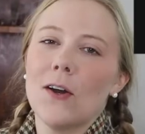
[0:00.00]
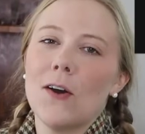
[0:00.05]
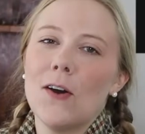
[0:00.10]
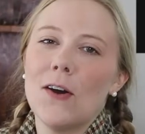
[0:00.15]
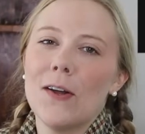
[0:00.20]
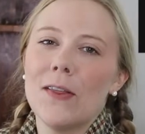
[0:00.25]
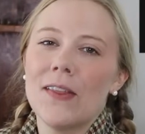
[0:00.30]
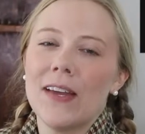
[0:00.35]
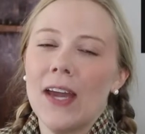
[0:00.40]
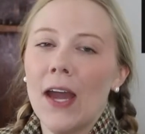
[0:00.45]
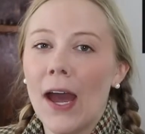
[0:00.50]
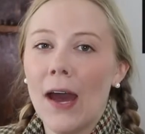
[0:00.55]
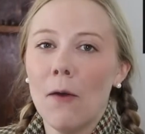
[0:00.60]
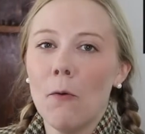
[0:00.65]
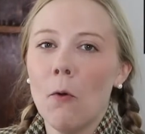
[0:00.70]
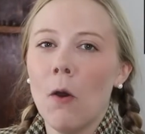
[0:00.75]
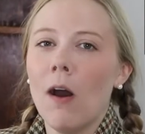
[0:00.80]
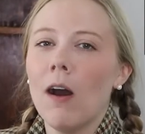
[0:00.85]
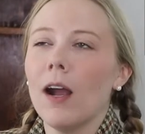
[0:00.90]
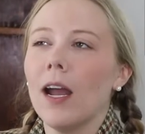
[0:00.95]
on the
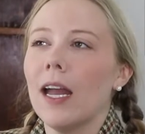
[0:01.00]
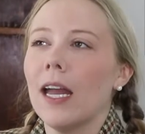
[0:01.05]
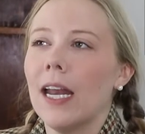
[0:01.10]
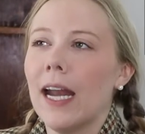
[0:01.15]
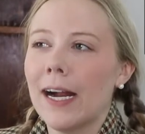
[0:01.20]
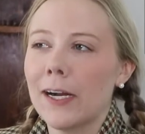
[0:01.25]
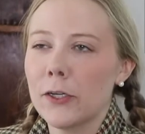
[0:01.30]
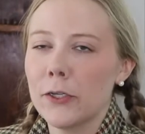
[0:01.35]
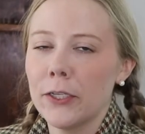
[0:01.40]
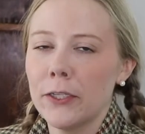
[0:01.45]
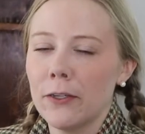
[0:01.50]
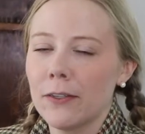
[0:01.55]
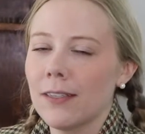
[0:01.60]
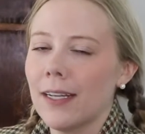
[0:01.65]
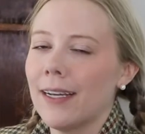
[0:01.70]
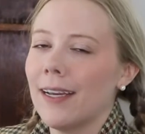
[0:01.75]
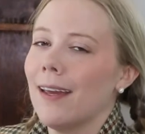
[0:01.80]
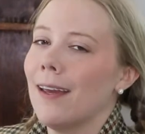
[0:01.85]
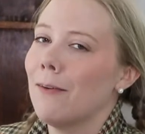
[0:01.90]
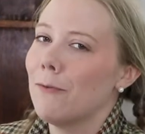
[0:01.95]
catwalk, it actually looked
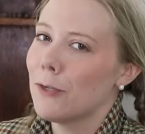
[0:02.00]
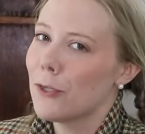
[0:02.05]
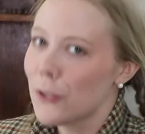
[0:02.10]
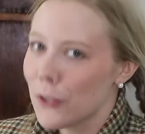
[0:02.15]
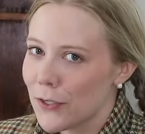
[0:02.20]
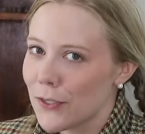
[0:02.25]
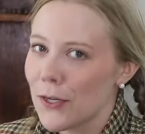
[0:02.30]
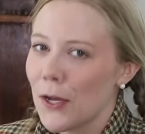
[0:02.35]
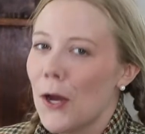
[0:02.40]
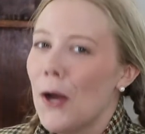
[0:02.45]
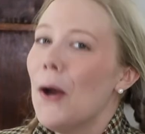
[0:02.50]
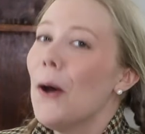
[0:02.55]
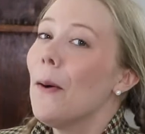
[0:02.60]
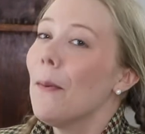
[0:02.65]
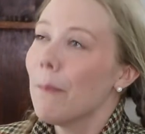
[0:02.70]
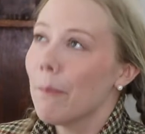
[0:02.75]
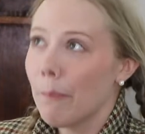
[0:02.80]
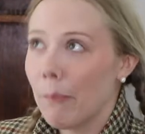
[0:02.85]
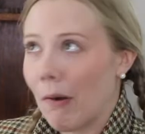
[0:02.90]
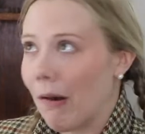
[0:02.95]
like it was just
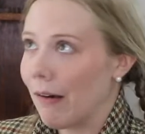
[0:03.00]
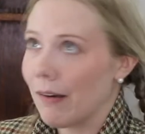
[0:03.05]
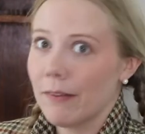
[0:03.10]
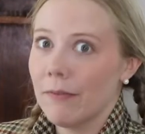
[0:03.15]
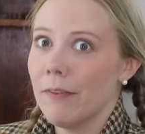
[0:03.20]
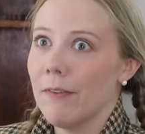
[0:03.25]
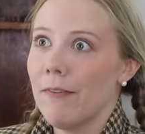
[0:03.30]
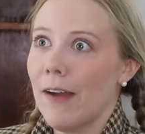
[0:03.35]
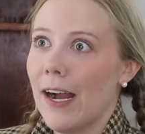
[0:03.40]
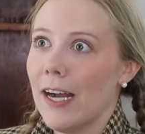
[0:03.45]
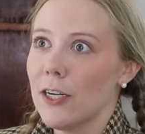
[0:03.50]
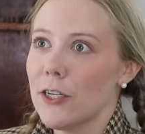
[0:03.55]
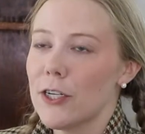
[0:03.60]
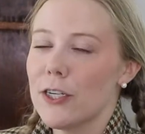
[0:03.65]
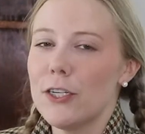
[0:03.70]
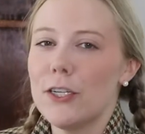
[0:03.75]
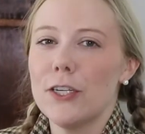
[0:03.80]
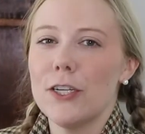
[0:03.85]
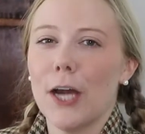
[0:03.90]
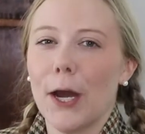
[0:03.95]
part of the fashion
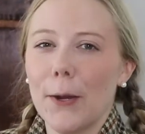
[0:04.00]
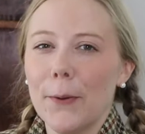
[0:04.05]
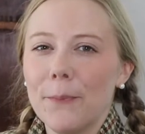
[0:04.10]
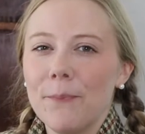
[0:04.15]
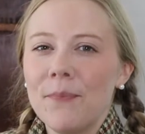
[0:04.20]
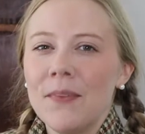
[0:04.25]
show.